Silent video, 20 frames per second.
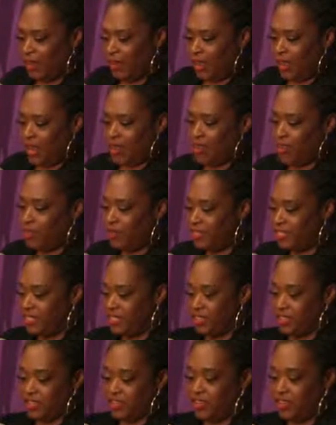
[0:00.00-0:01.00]
And I know it's
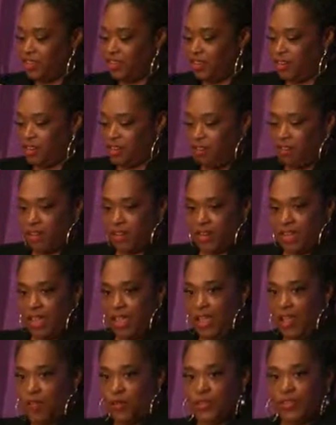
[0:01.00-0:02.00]
centered on
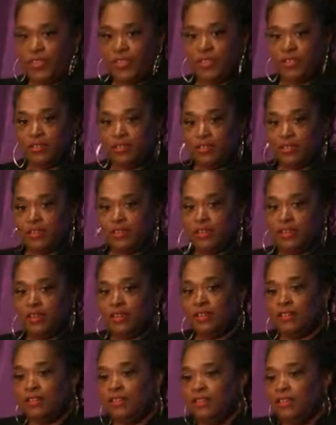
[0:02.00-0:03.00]
health
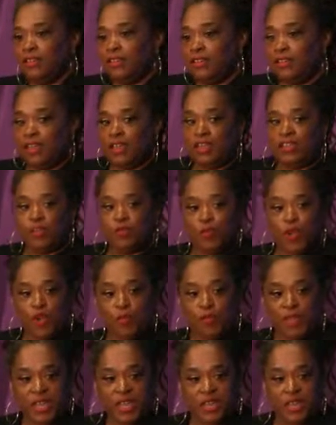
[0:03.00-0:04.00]
and the
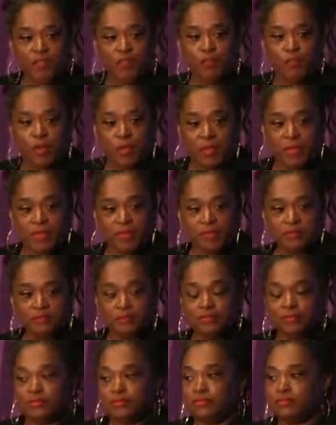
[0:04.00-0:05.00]
well-being of women.
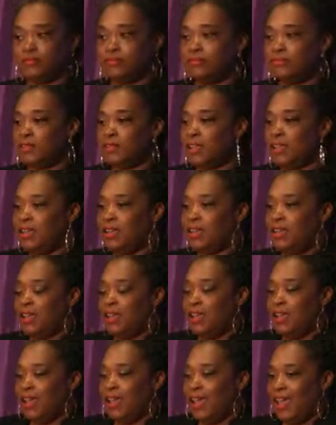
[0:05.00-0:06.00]

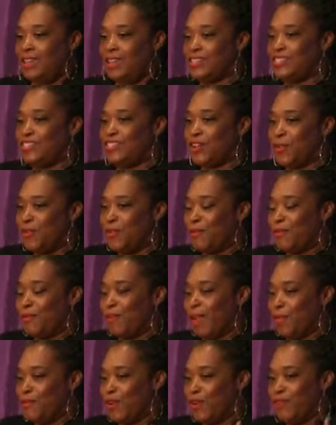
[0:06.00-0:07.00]
And so
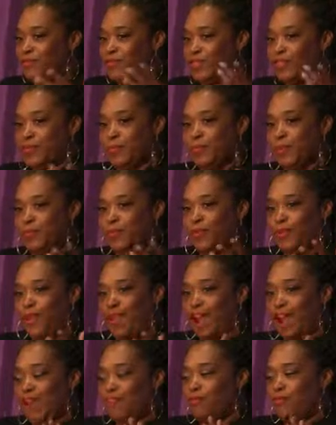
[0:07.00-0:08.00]
I'm one of those people,
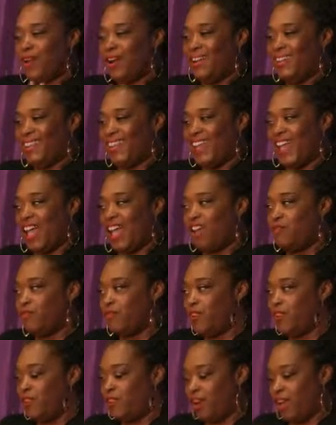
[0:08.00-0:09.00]
I rarely
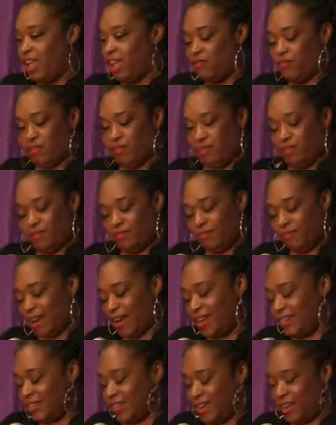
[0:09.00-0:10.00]
ever
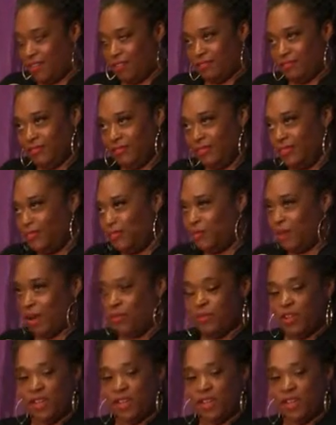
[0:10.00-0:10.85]
write down what I'm